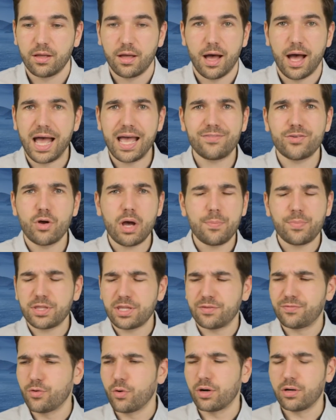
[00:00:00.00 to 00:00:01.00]
I have no
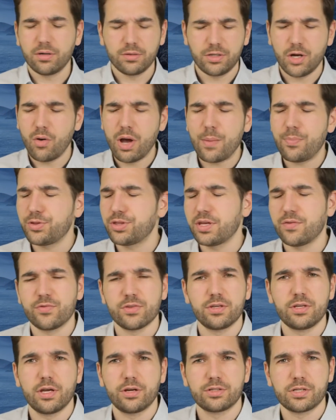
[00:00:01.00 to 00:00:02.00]
empathy for it. No empathy
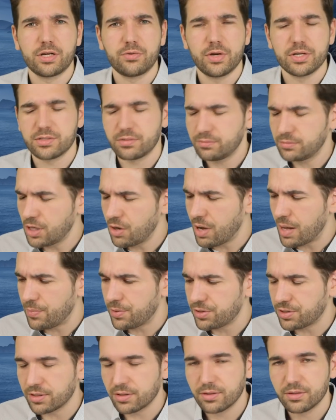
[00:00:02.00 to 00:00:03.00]
for the young generation. No
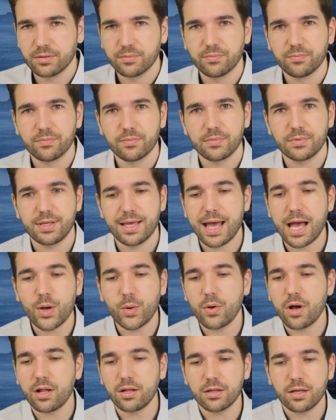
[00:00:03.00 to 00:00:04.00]
empathy. Yeah,
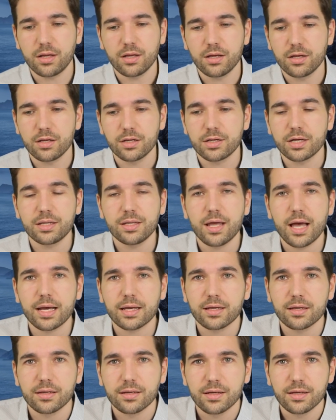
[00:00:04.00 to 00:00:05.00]
well, good
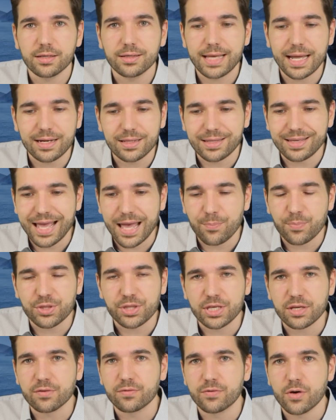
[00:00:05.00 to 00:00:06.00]
luck getting the
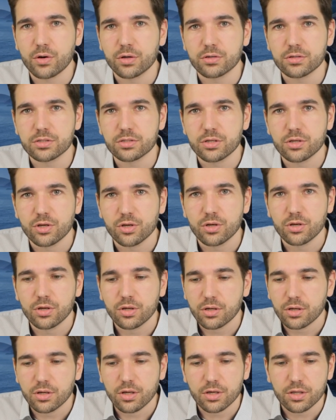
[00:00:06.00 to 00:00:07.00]
empathy of voters
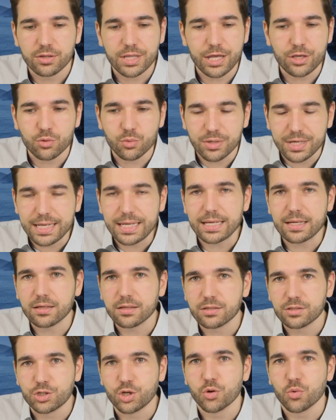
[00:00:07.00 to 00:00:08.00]
that you
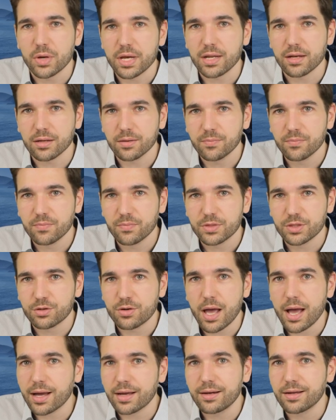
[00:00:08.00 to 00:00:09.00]
need to win. They're
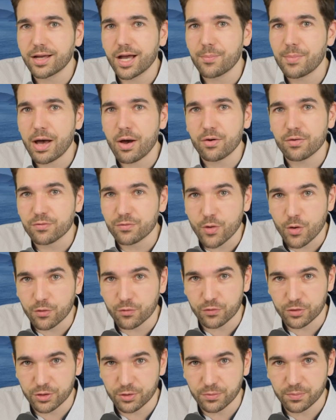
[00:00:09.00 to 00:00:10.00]
not going to come out and
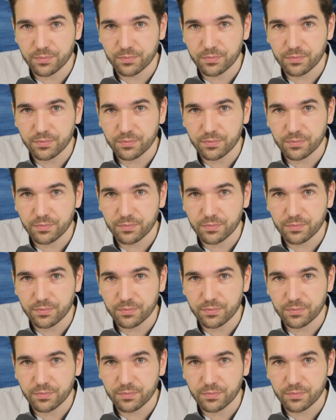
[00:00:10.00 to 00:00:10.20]
vote for you.